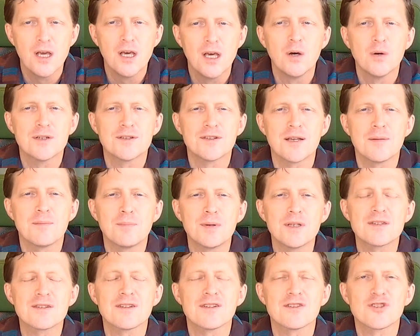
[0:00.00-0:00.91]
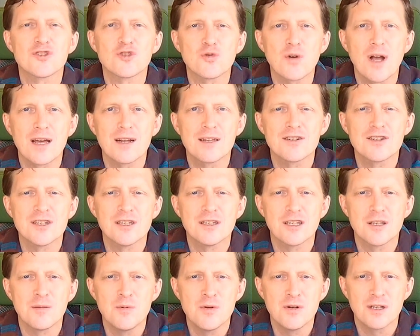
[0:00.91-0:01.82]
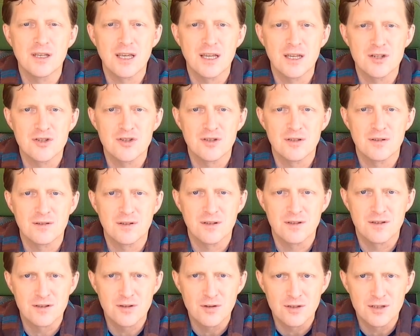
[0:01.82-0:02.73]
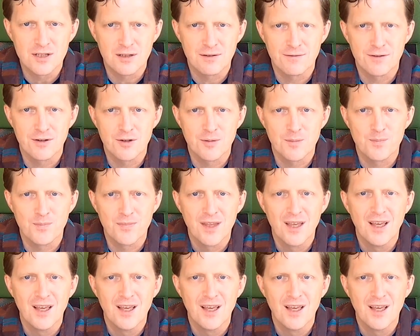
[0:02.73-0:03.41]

which is a business strategy and communications consulting firm.